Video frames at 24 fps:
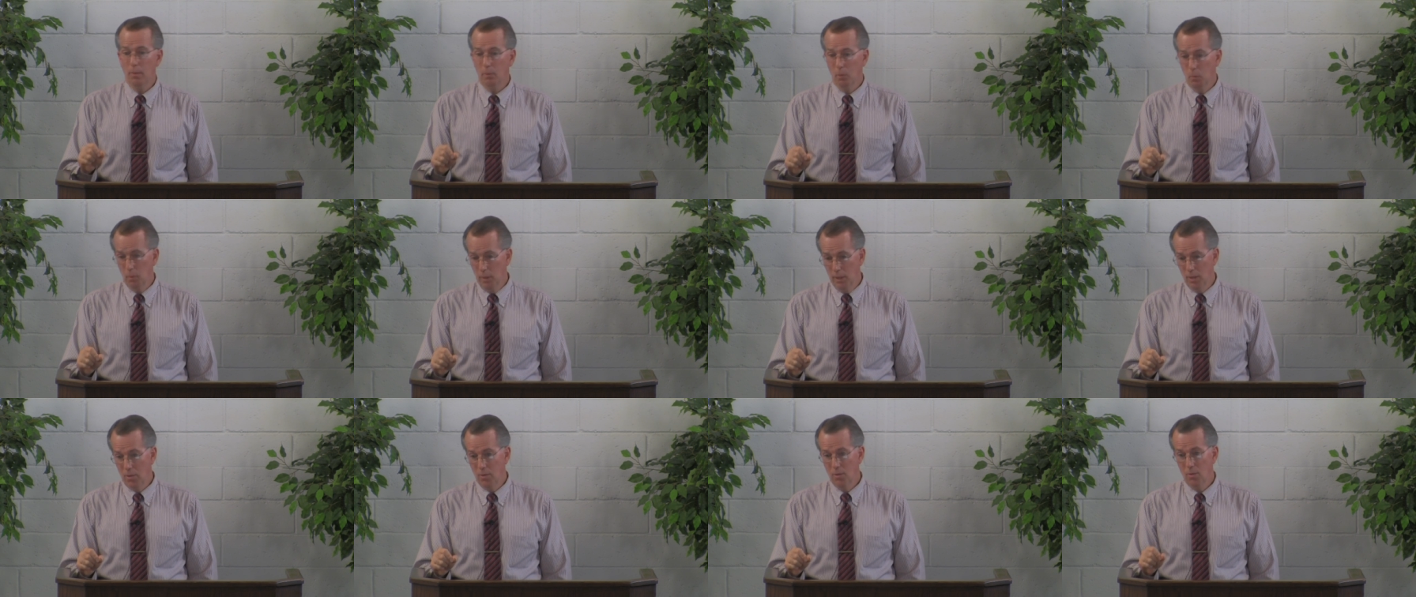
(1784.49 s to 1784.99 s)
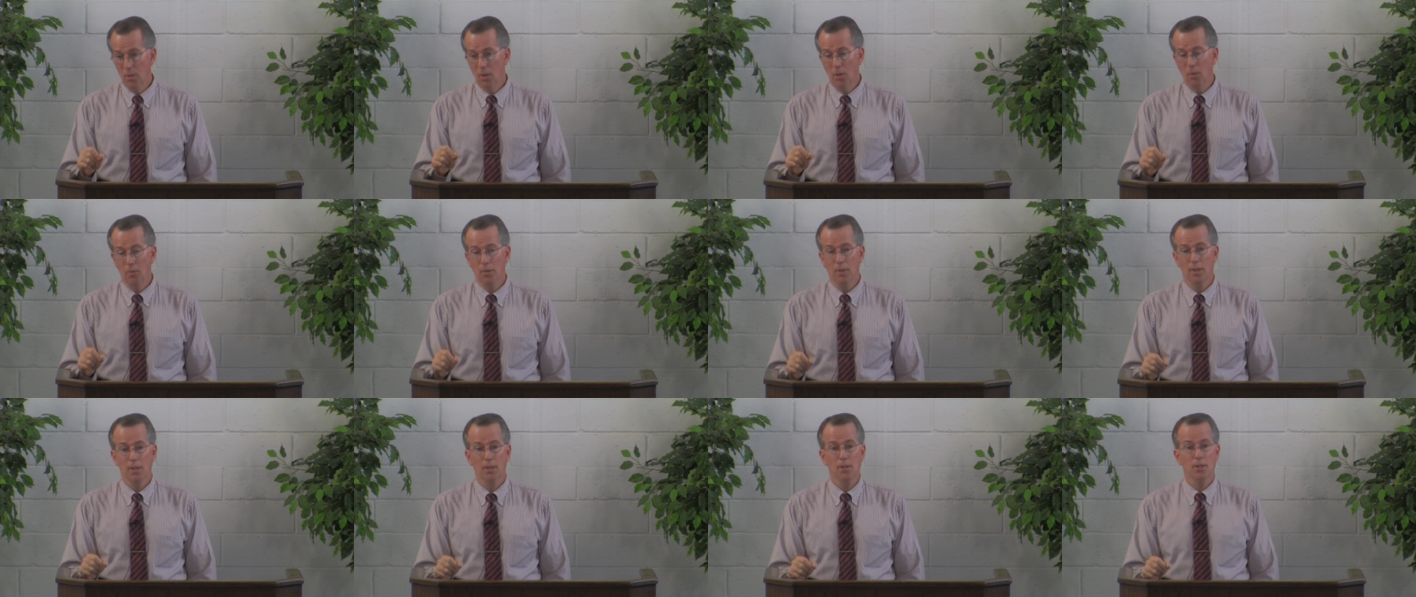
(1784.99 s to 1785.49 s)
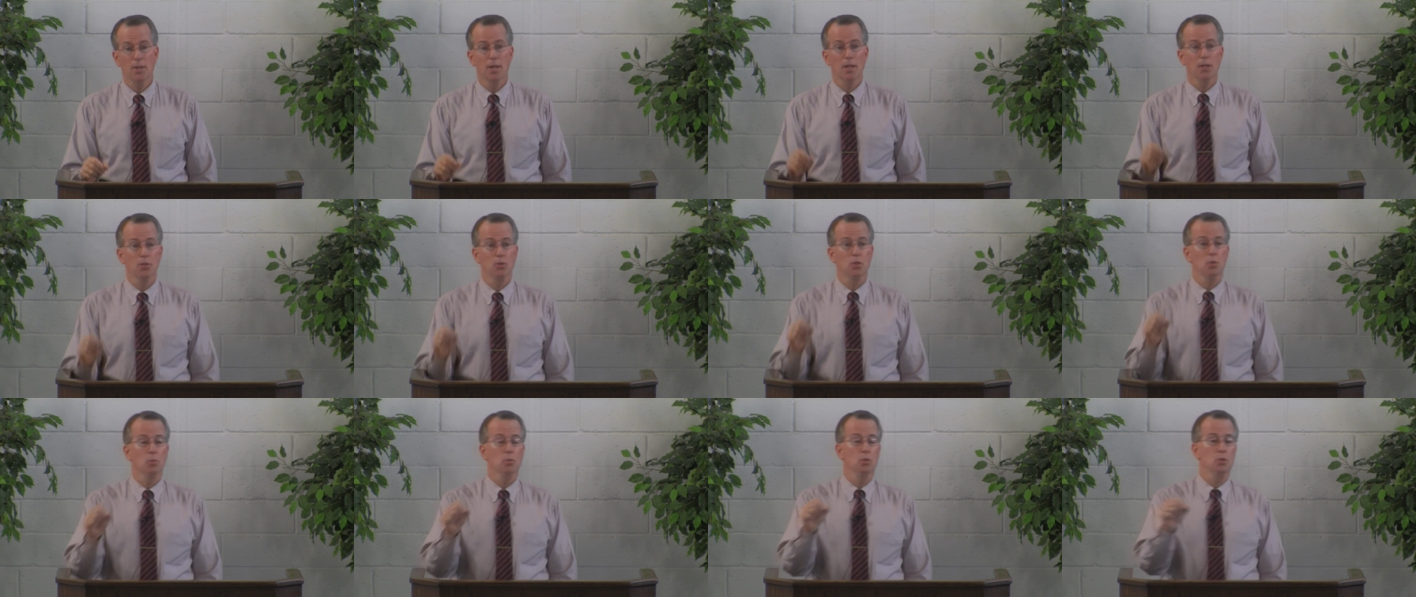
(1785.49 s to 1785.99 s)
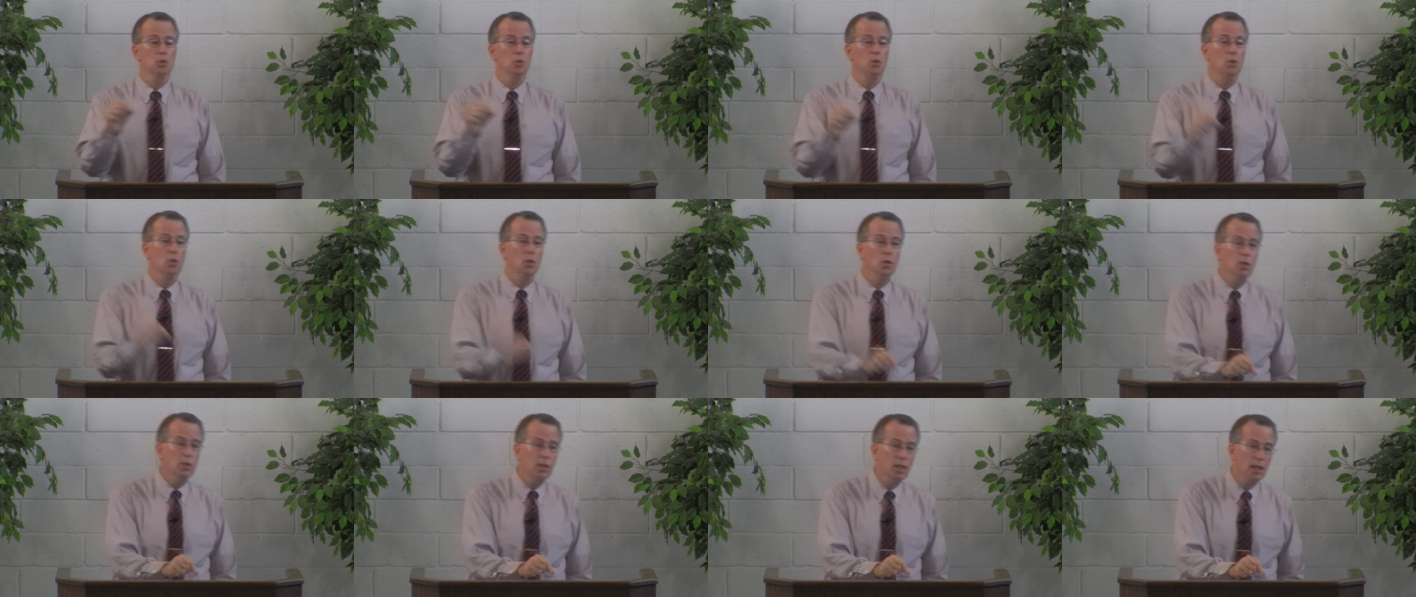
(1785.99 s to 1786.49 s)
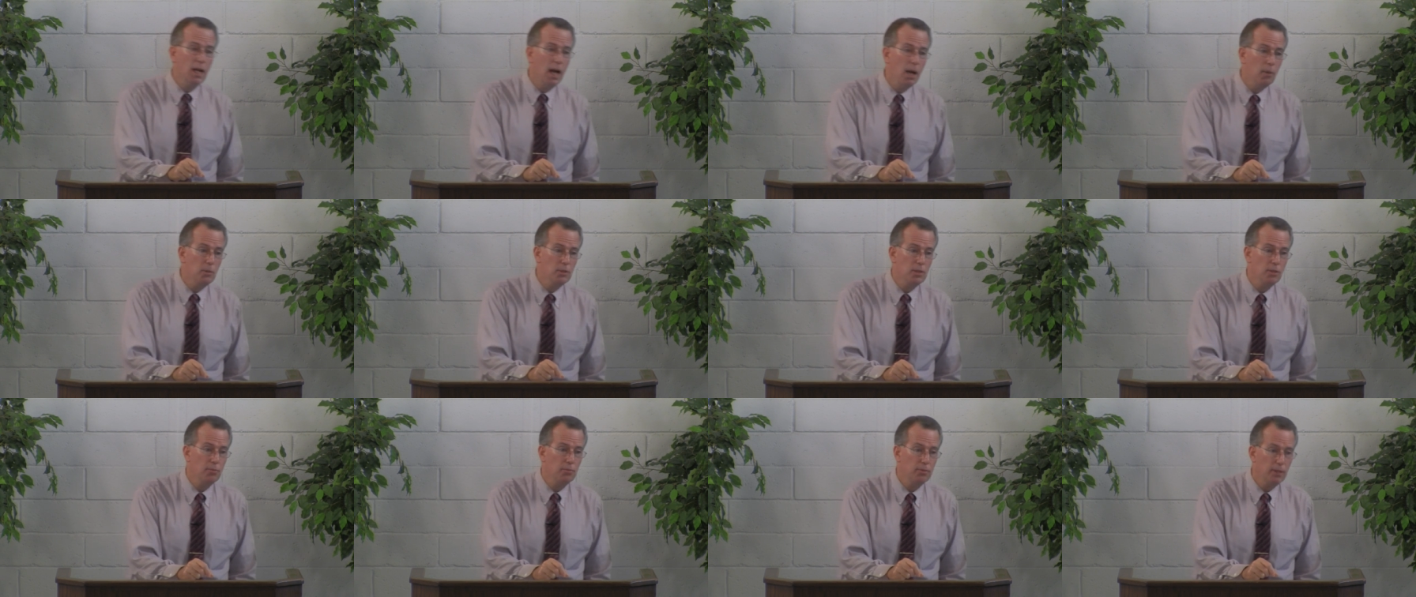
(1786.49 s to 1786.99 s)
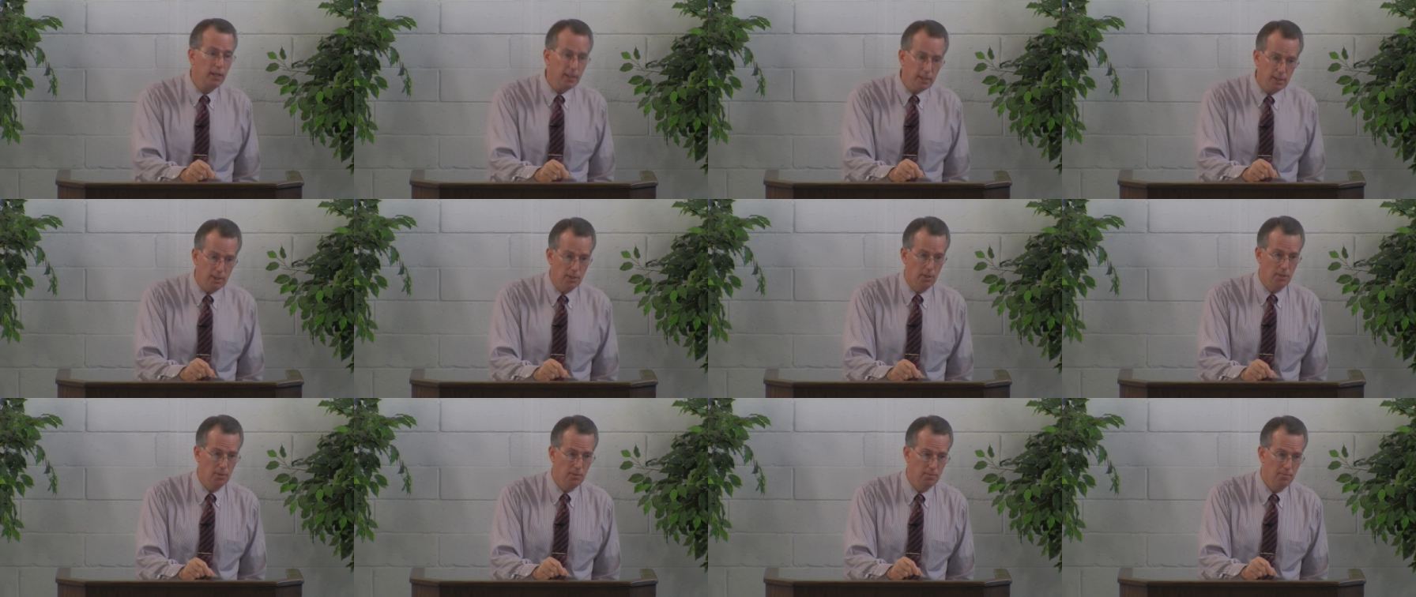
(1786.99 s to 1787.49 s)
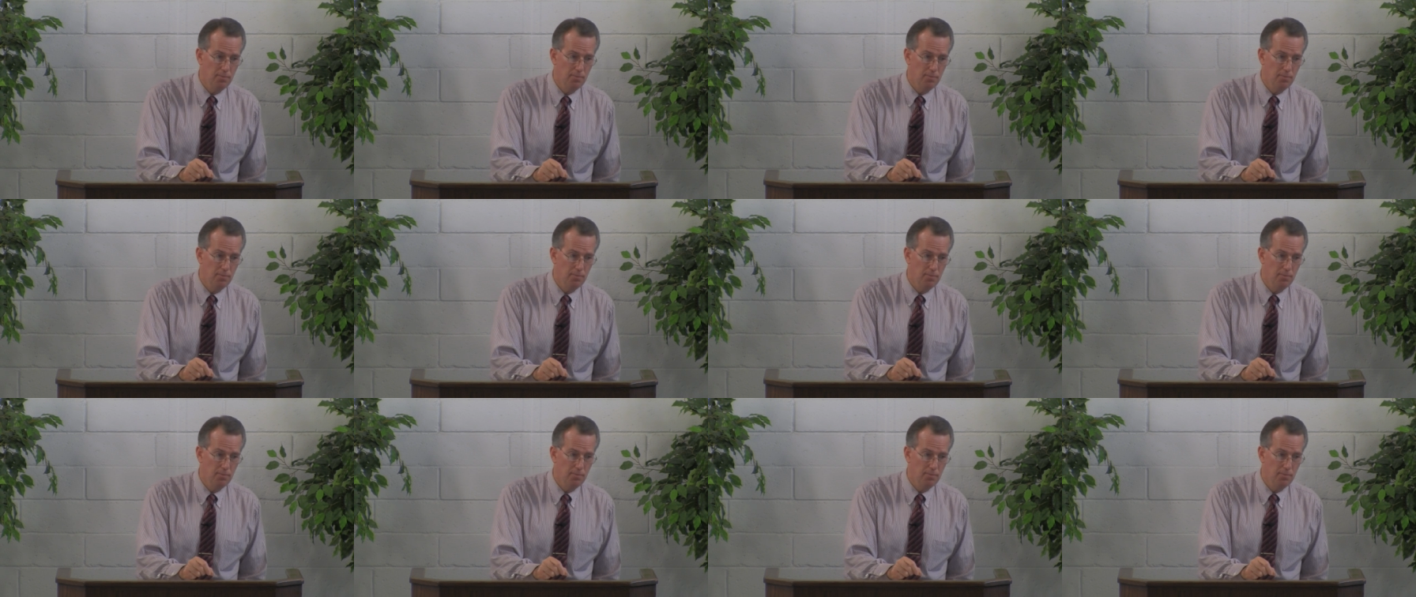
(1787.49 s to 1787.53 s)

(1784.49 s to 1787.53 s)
but we do know that it does. It was good that I was afflicted,